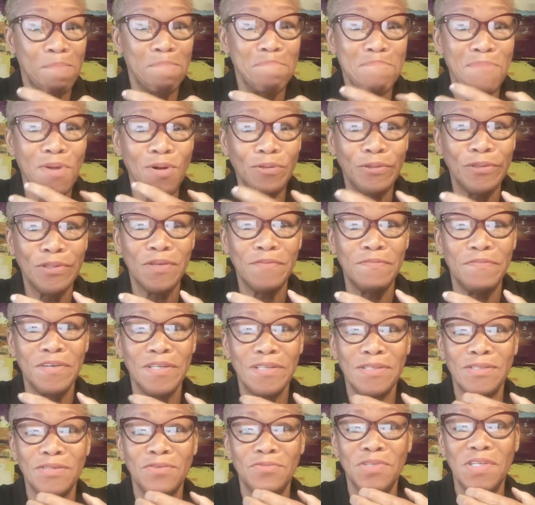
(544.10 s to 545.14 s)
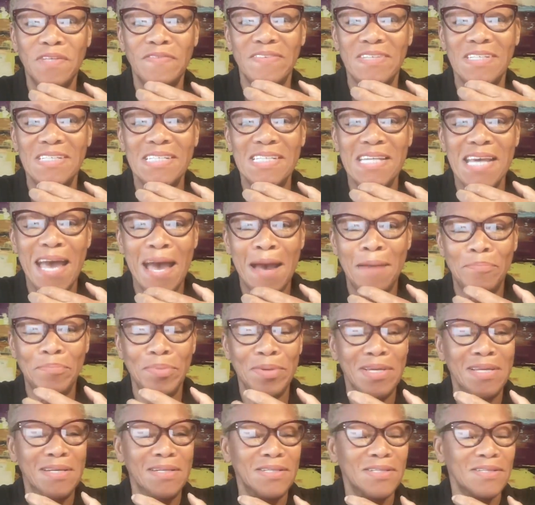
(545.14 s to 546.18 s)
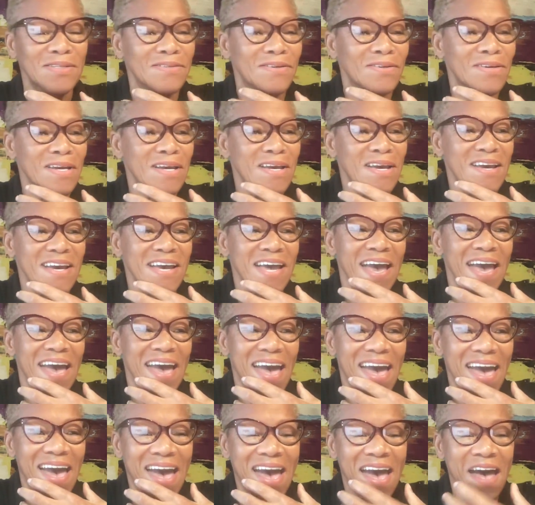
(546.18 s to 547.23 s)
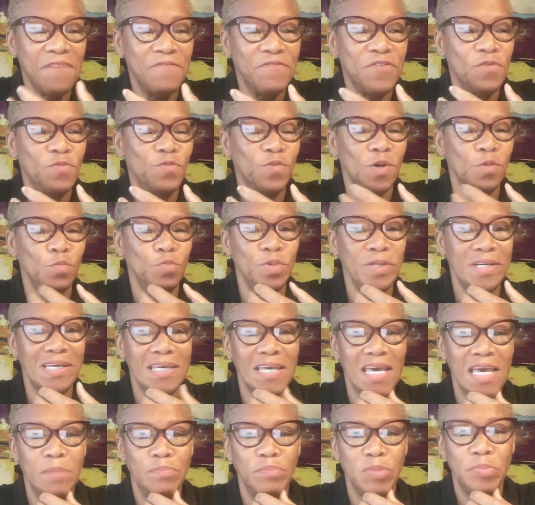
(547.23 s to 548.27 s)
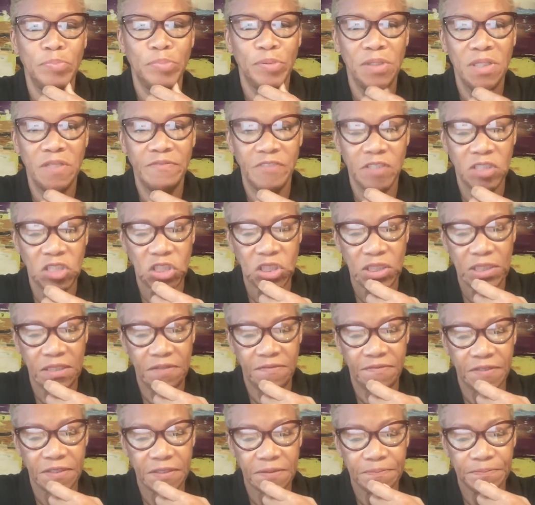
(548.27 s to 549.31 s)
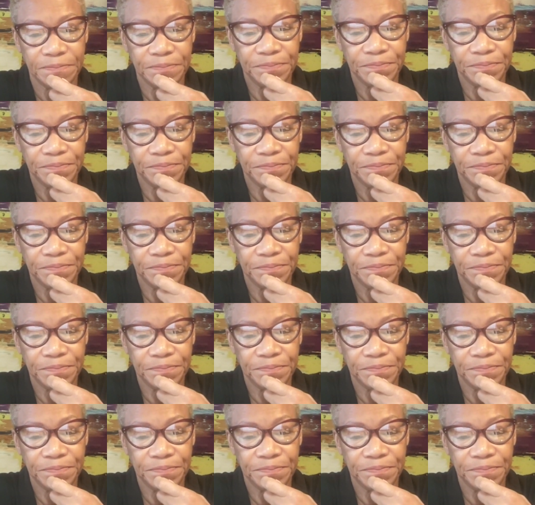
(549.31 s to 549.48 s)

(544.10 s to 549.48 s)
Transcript: Most of us don't even tap into half of what we're capable of achieving.